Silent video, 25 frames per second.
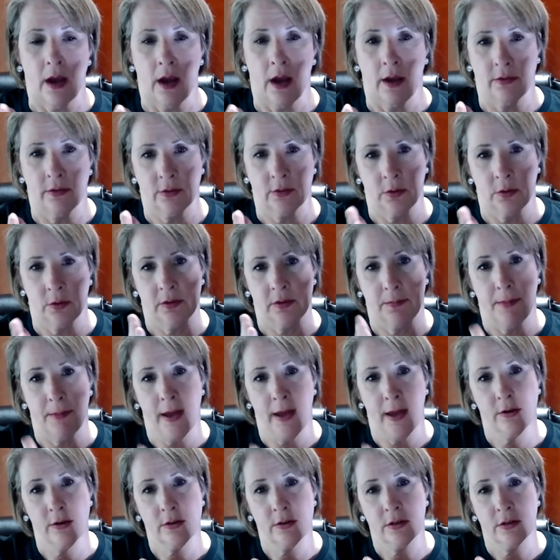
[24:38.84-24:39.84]
So it's
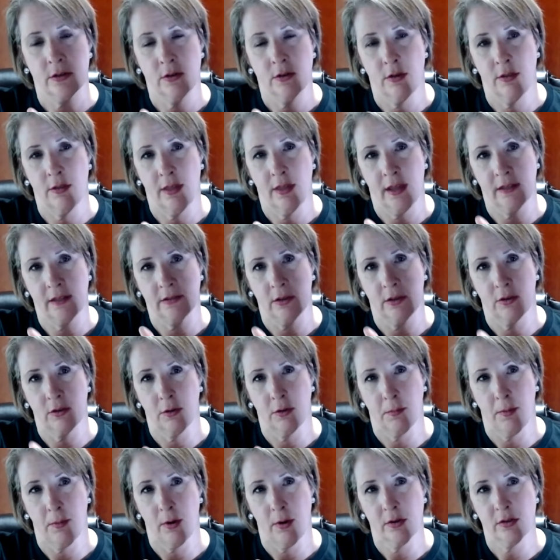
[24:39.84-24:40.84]
better to do things on
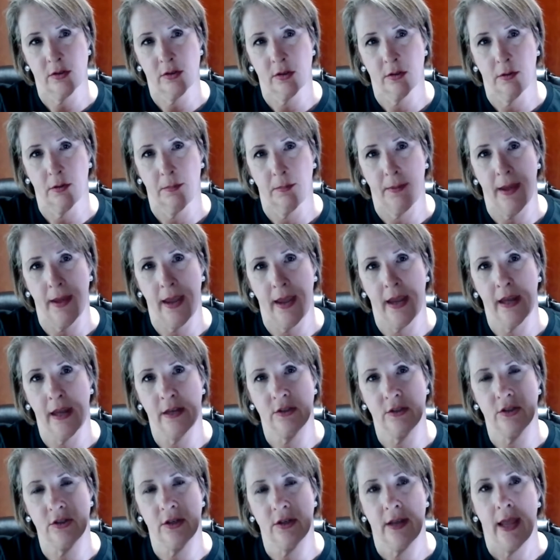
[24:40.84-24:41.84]
your personal
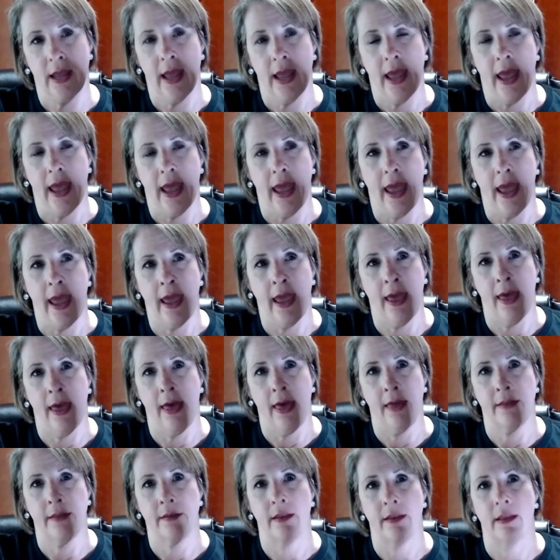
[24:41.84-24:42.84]
page.
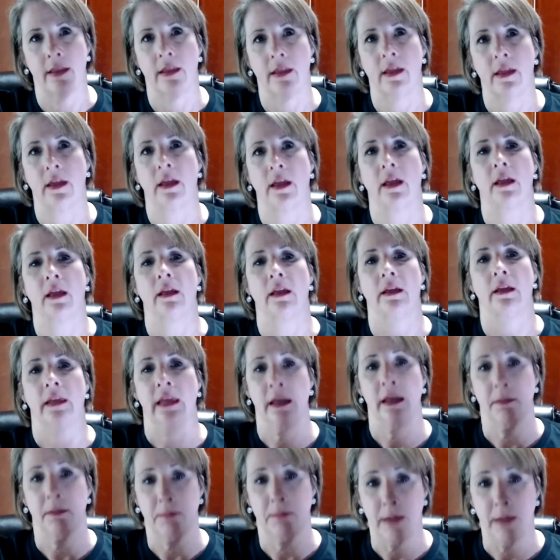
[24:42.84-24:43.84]
And
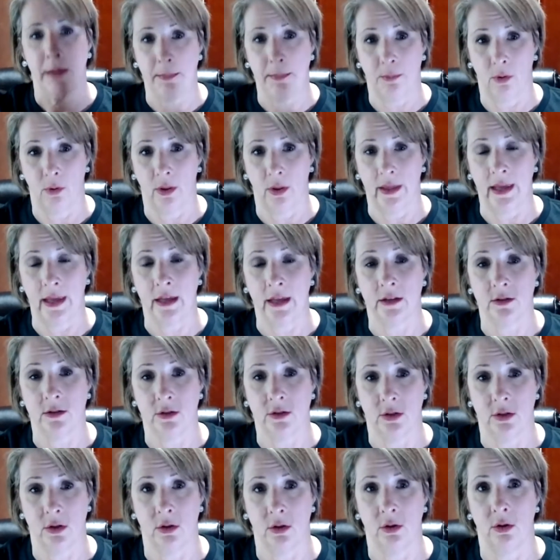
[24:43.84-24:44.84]
get people
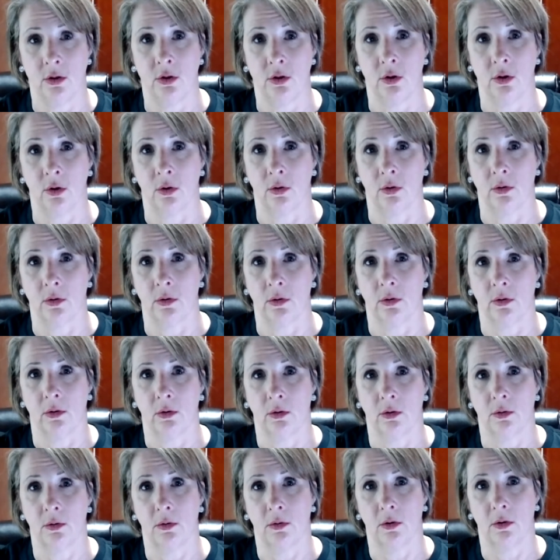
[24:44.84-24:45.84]
into your
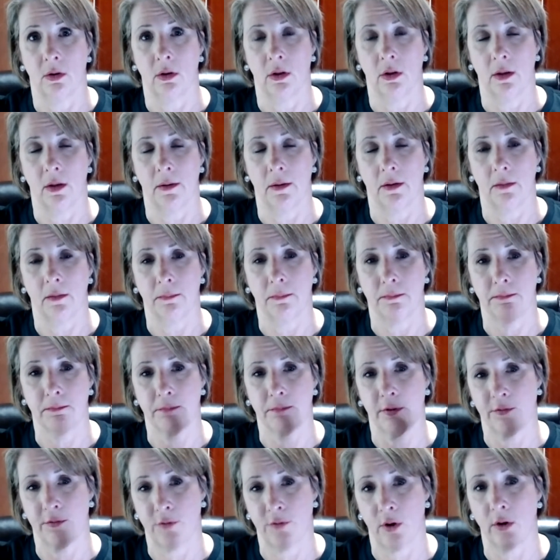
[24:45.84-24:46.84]

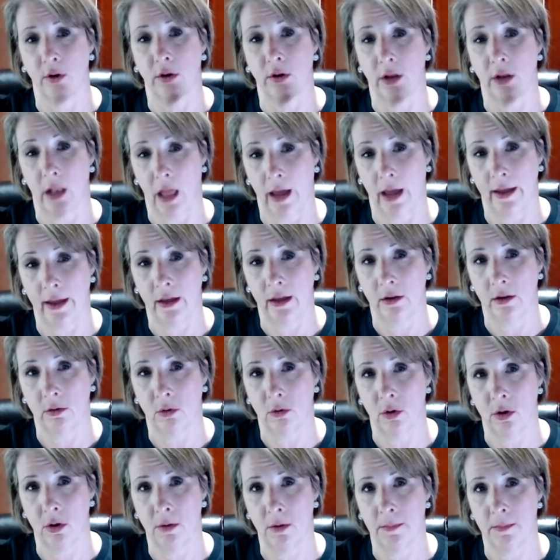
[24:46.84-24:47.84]
preferred client
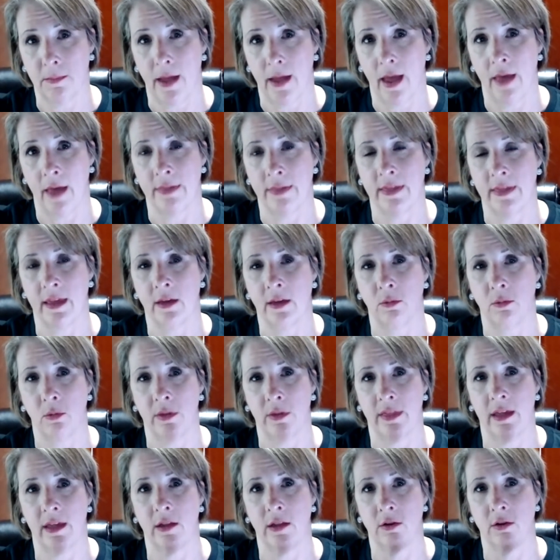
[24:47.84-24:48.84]
group, and then
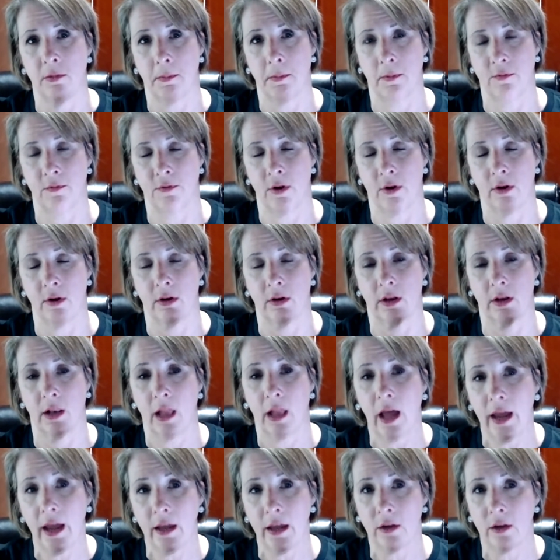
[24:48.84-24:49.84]
within your preferred
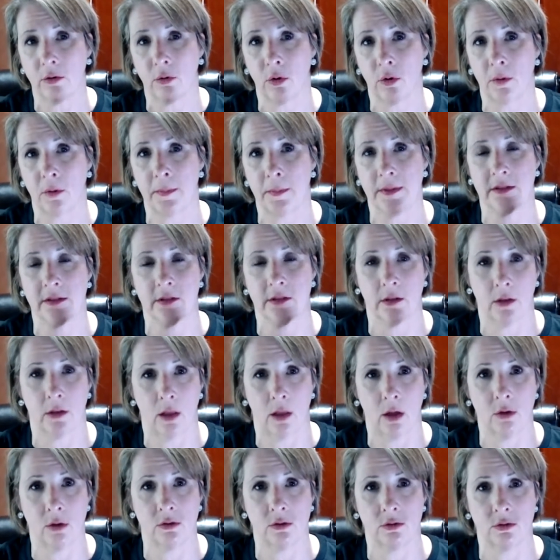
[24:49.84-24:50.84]
client group, it's a
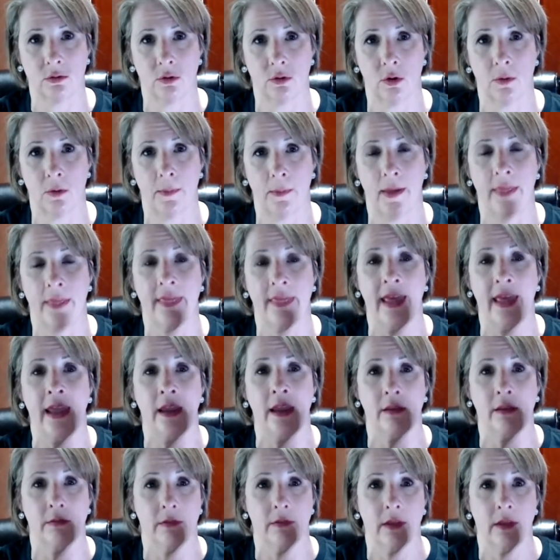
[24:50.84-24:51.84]
closed group, and
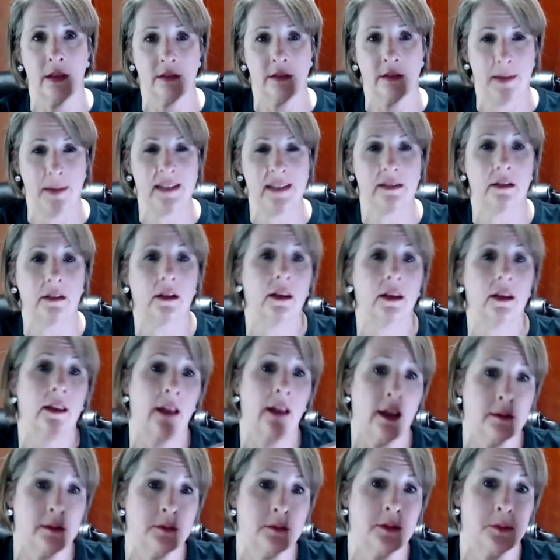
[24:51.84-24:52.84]
it's basically
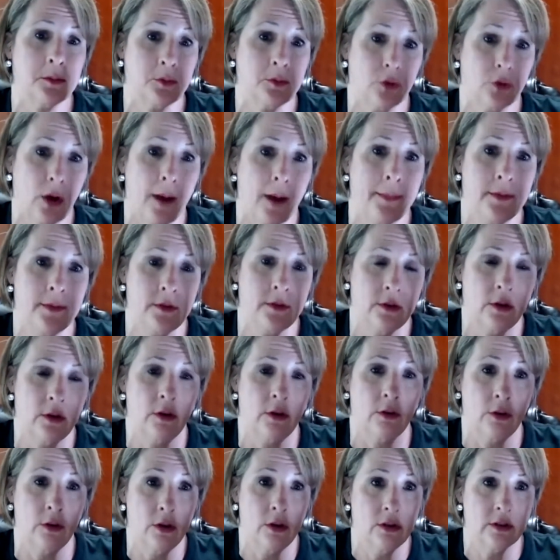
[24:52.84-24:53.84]
like subscribing to your
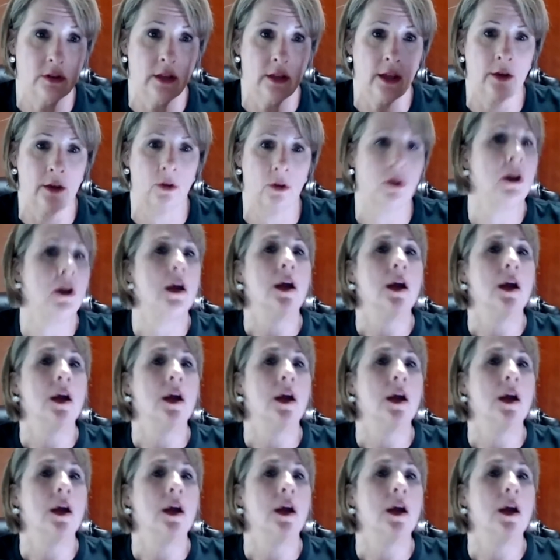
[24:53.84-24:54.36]
newsletter.